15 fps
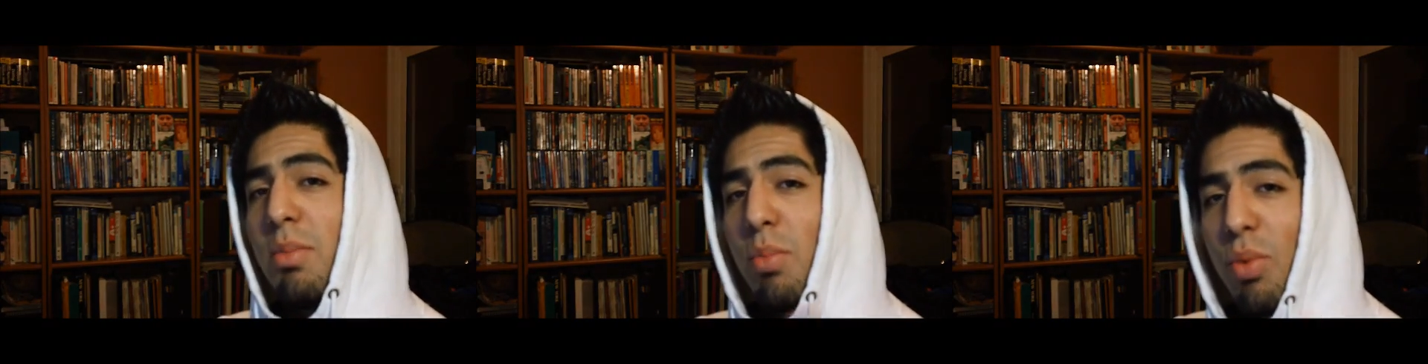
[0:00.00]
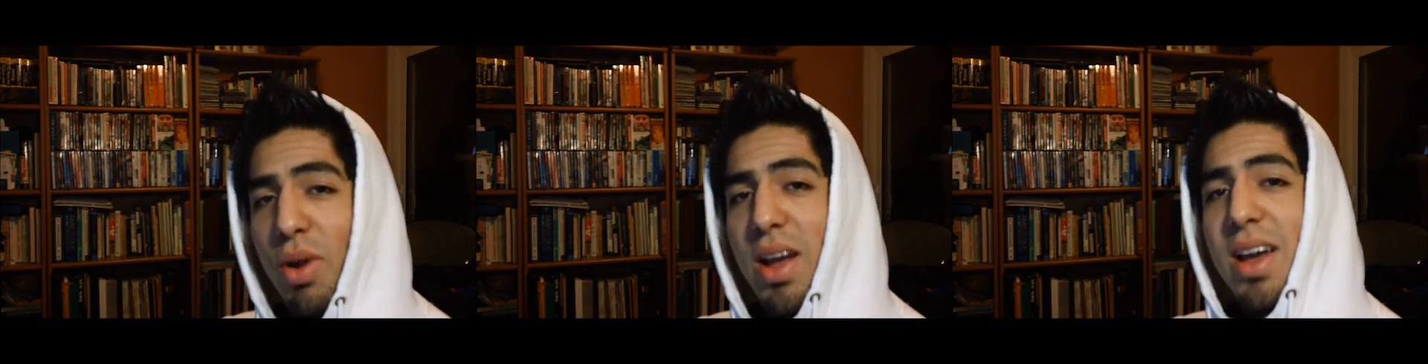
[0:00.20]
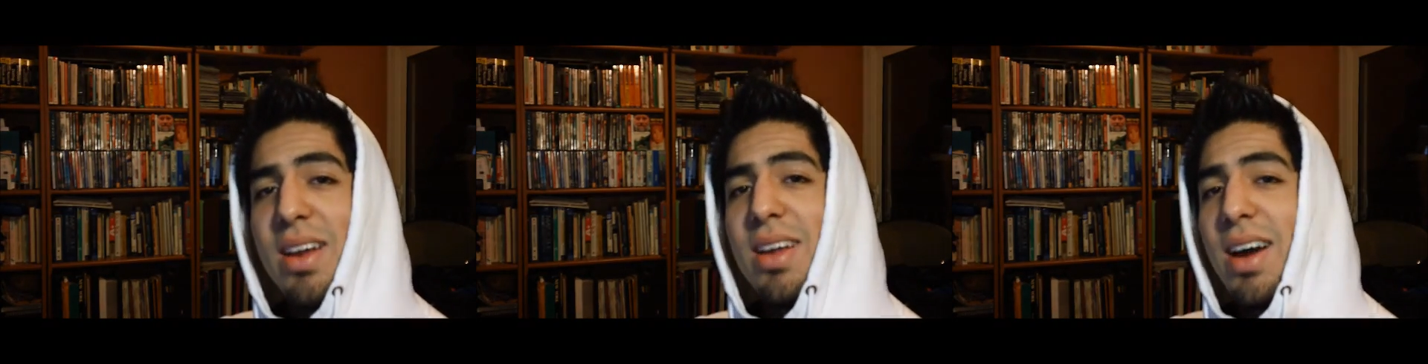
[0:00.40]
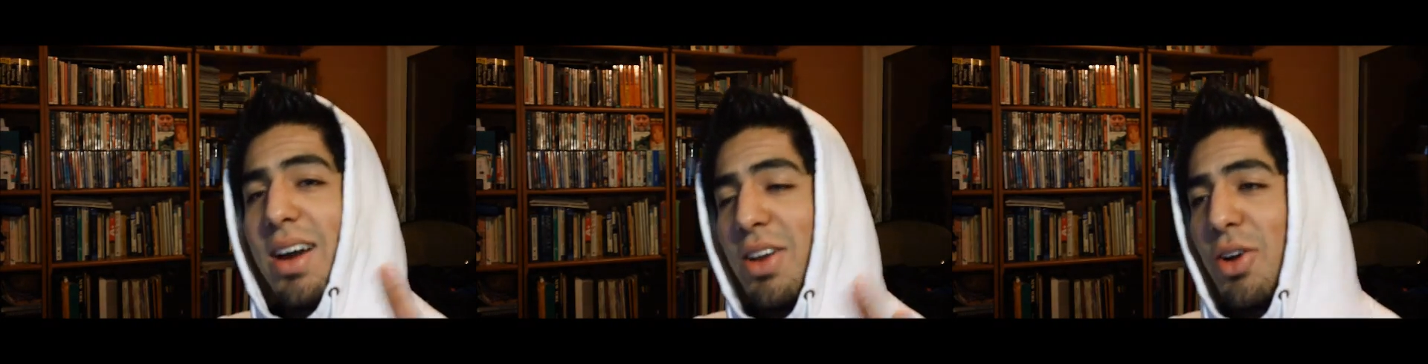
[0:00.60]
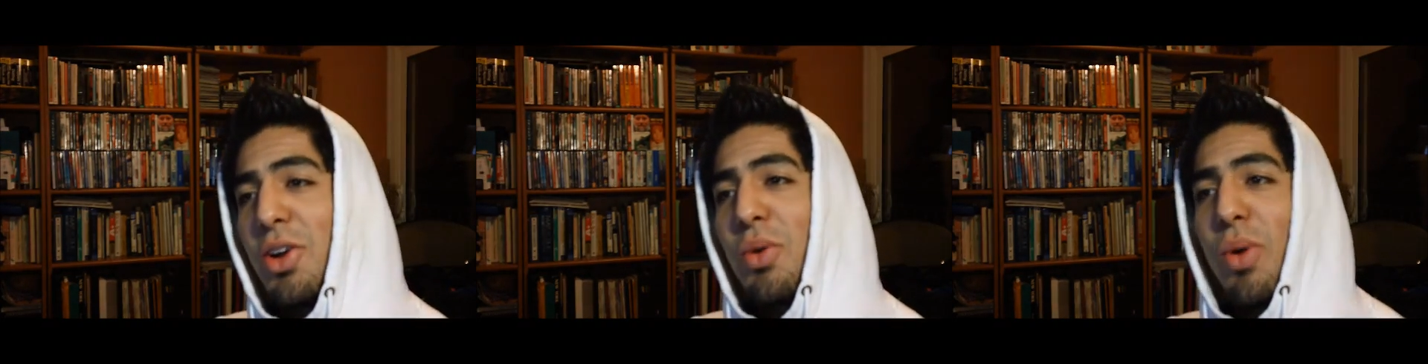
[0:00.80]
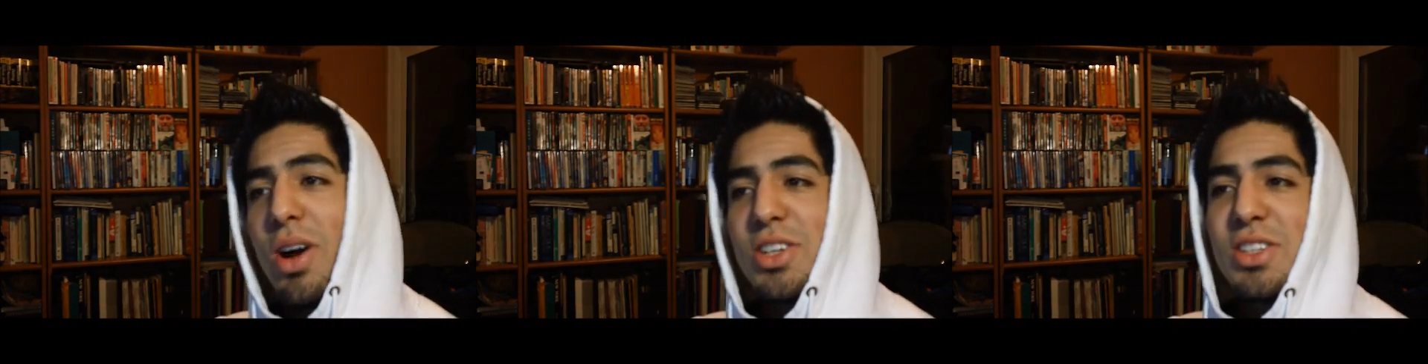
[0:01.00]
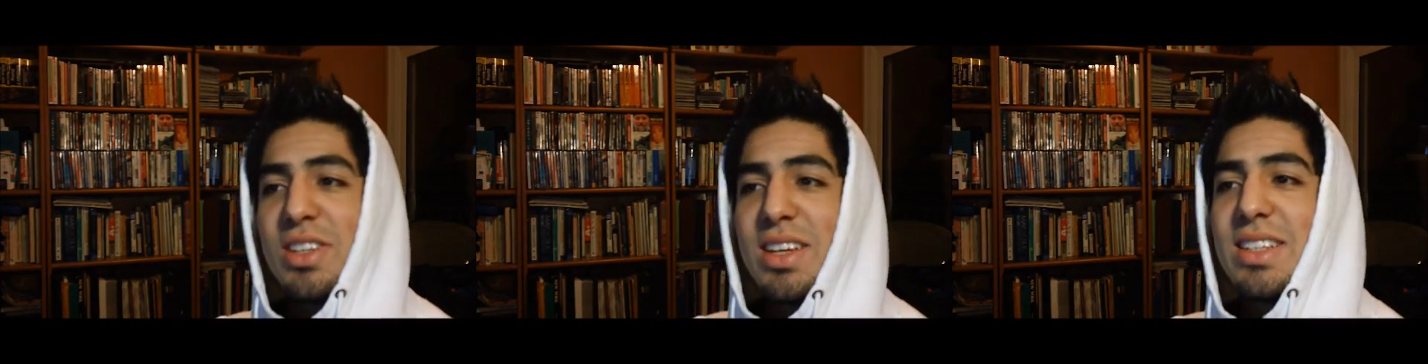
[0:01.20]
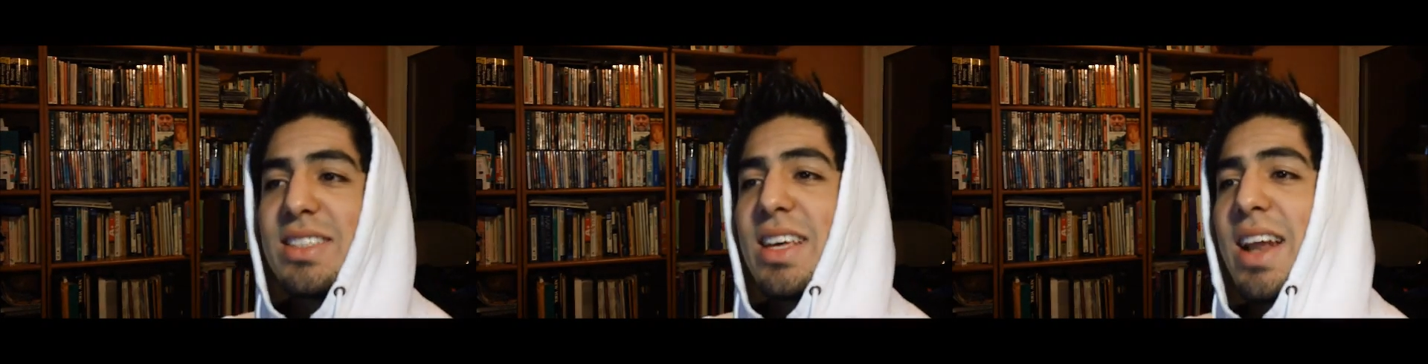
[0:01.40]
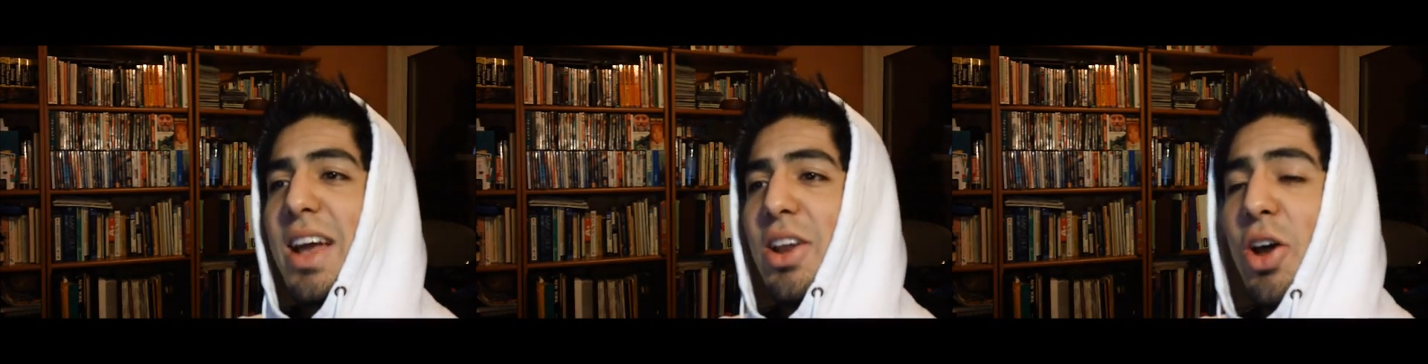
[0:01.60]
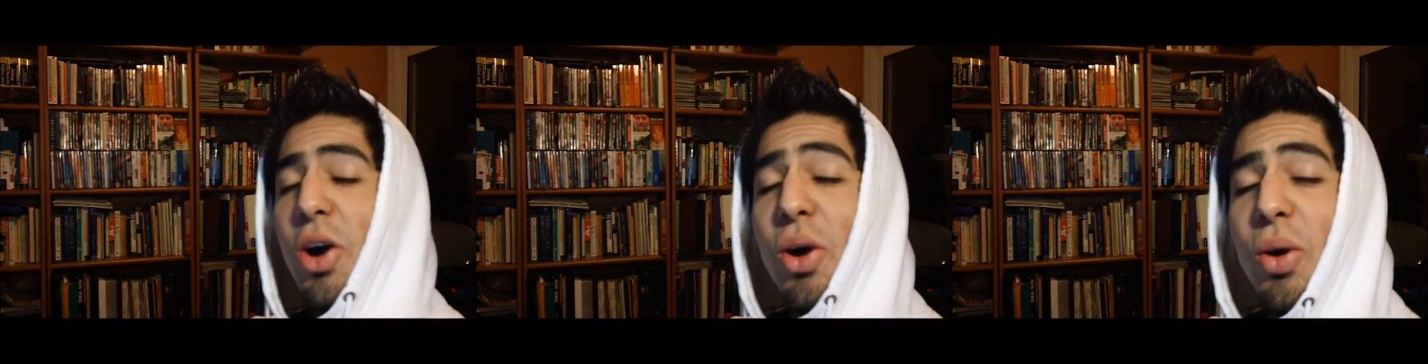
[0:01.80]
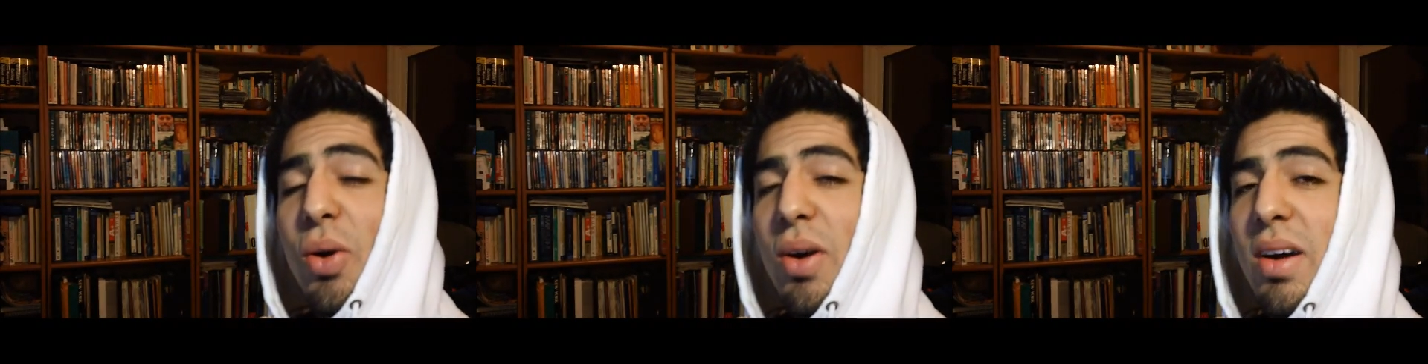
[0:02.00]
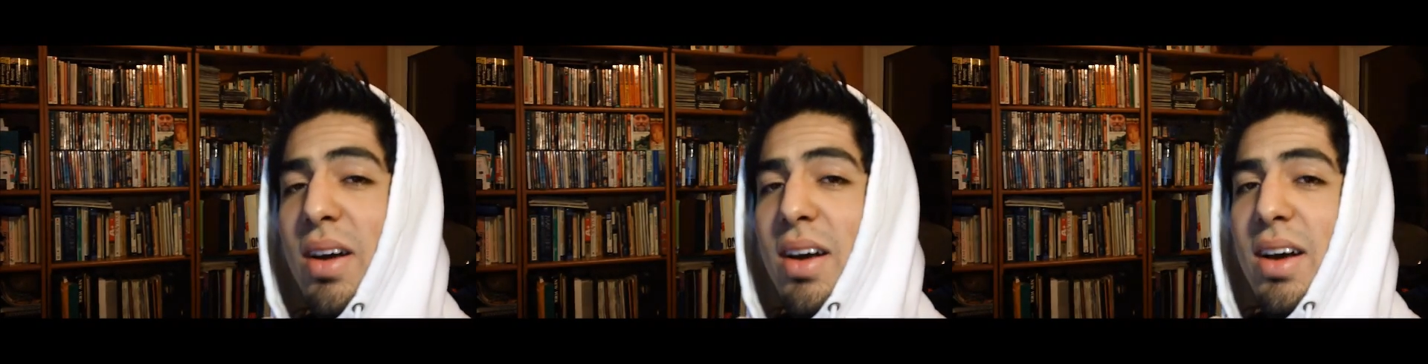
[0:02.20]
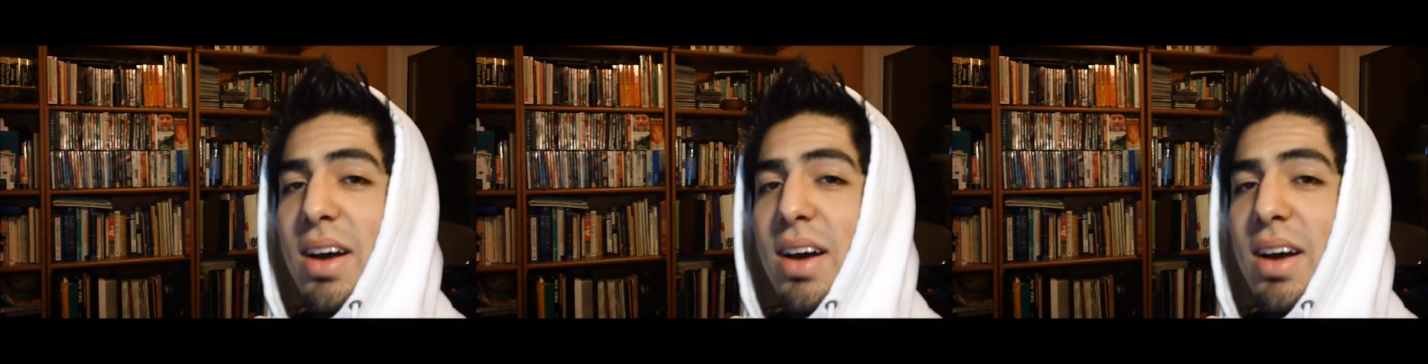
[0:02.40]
Brett, I know you're watching this, and I know